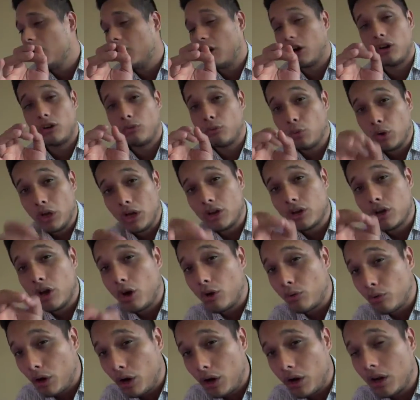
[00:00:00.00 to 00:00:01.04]
or will
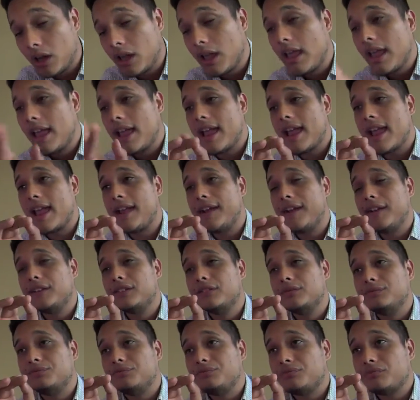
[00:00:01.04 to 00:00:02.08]
go wrong,
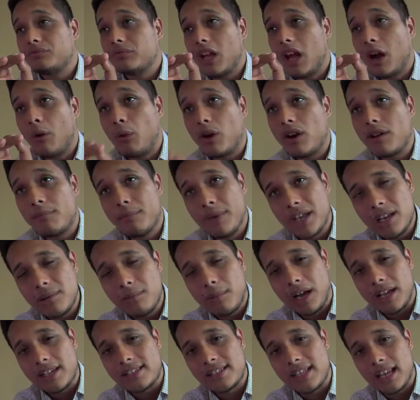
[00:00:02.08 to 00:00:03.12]
and I want to
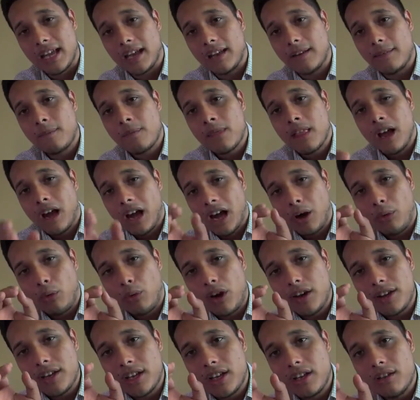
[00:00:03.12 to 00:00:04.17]
minimize that. I
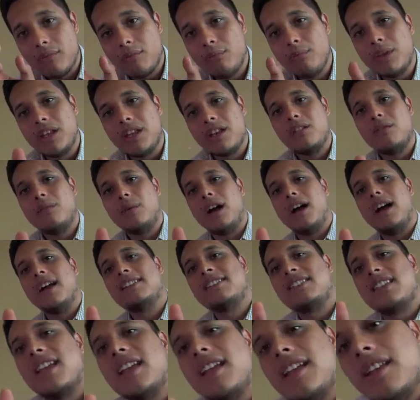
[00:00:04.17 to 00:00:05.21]
want to
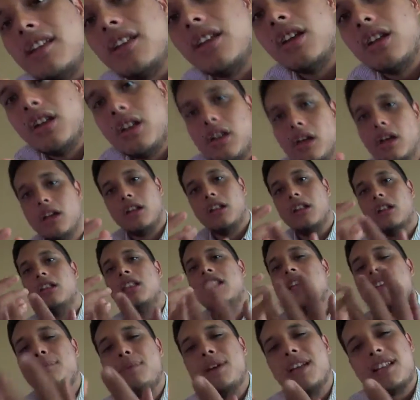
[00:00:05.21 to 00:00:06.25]
minimize and
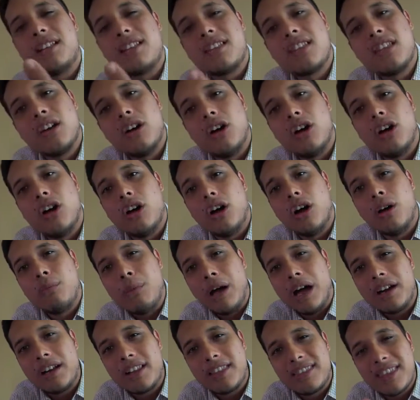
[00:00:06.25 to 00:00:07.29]
limit the
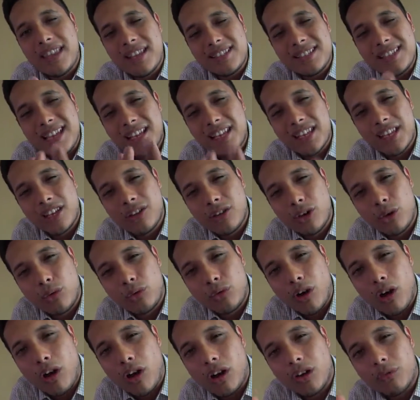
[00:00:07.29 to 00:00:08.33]
amount of things that can go
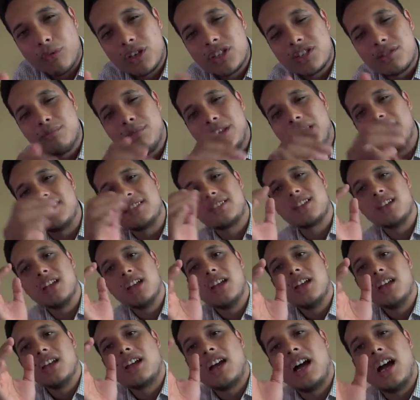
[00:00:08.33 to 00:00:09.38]
wrong, which means
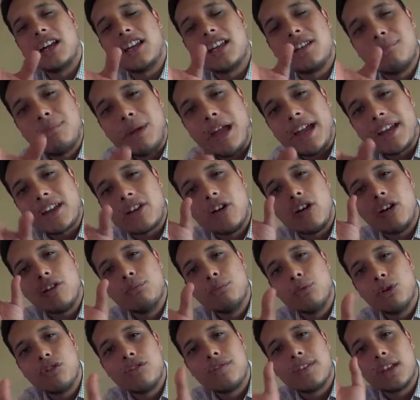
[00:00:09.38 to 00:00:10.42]
cutting back on
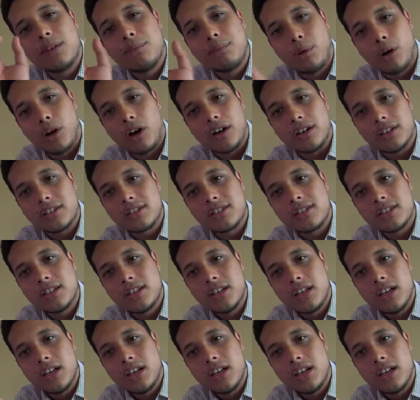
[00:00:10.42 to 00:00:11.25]
moving parts.